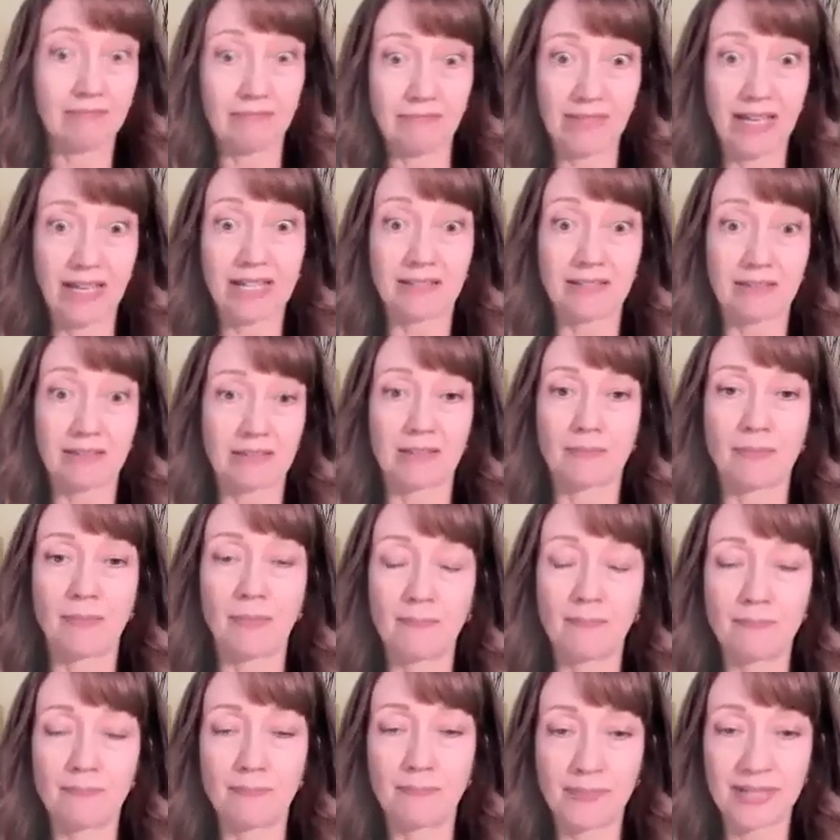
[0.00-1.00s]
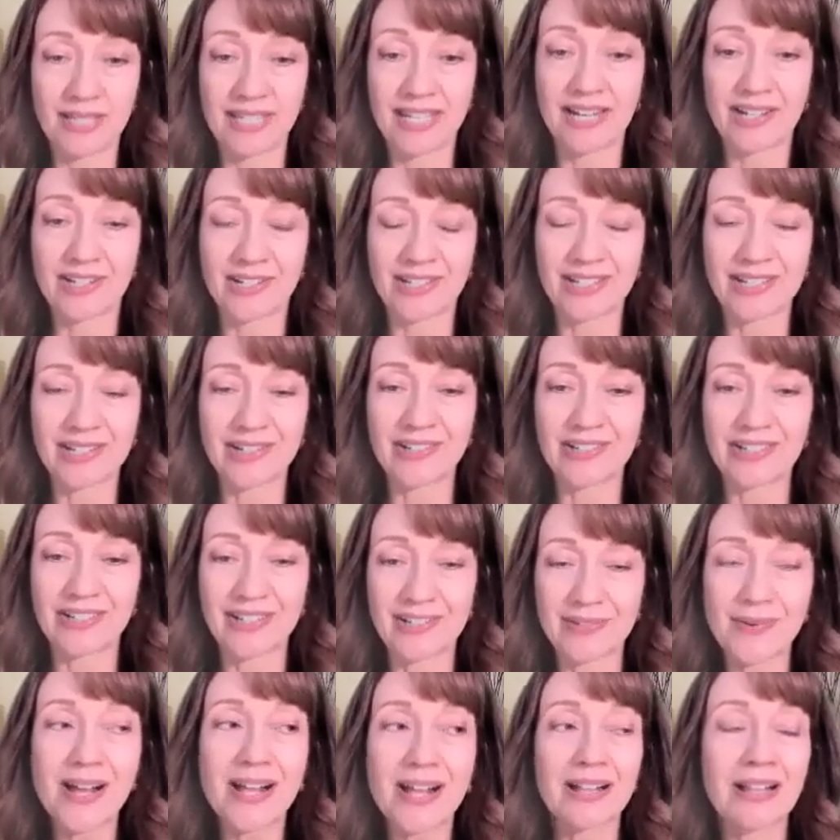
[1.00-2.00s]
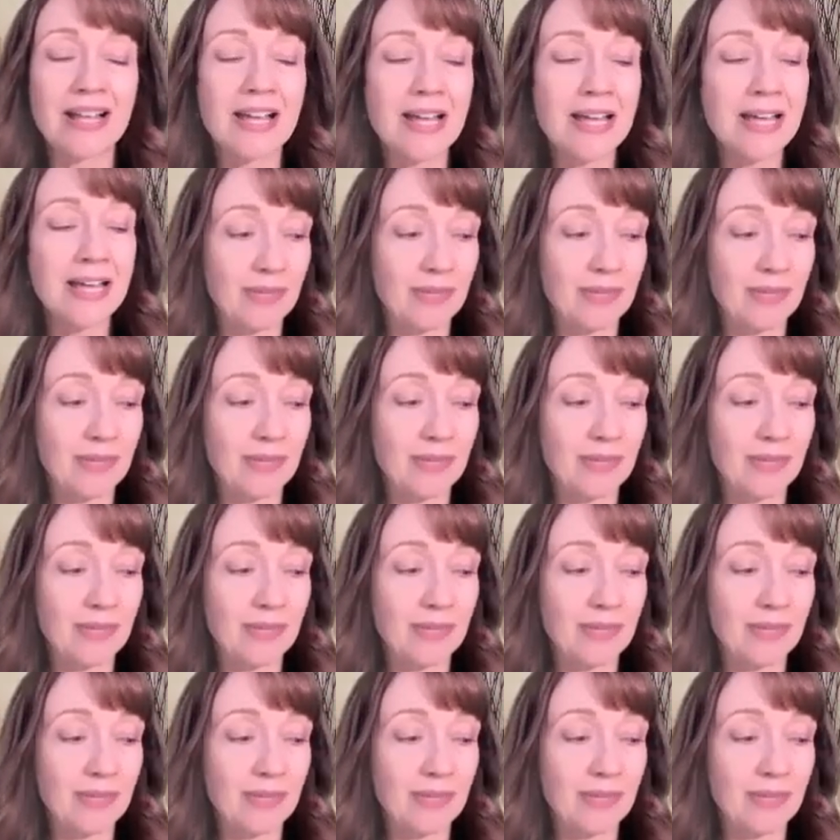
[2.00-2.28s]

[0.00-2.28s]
that's potentially good as well,